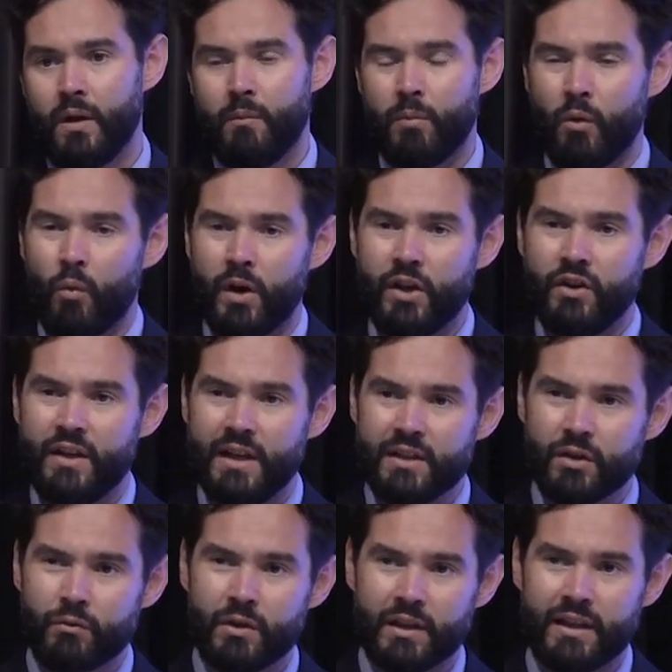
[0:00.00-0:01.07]
But what you need
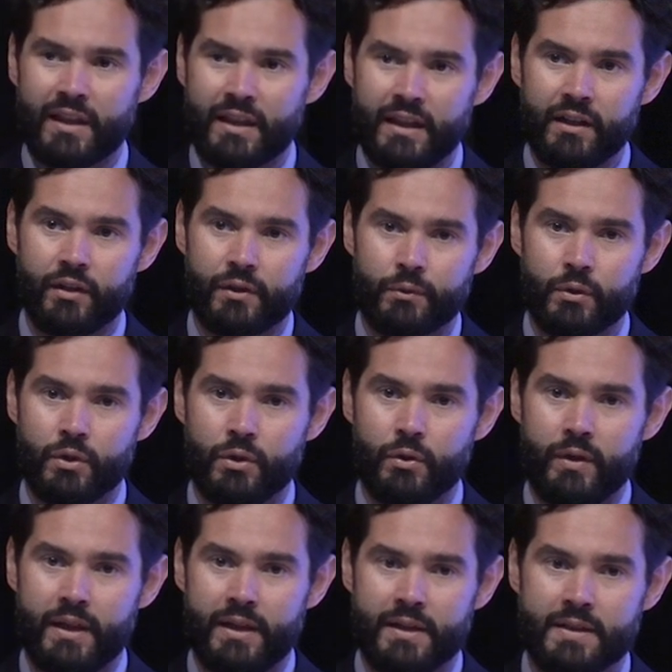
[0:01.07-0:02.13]
to really think
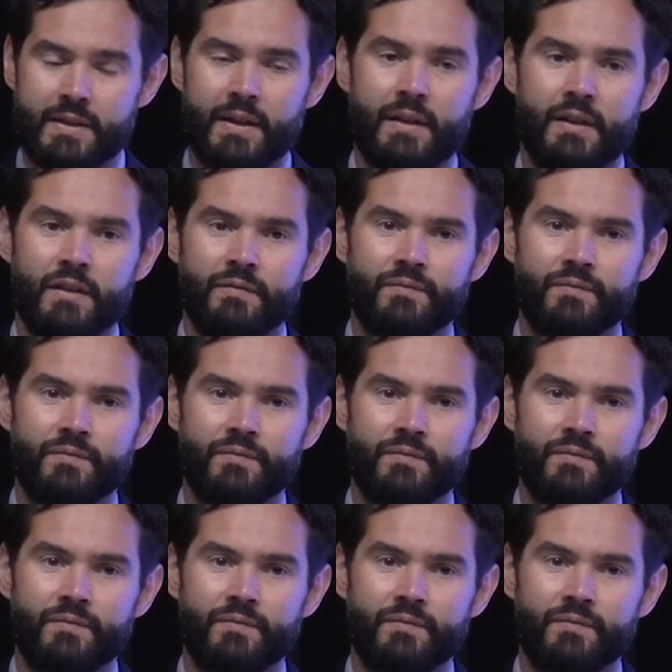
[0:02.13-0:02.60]
through is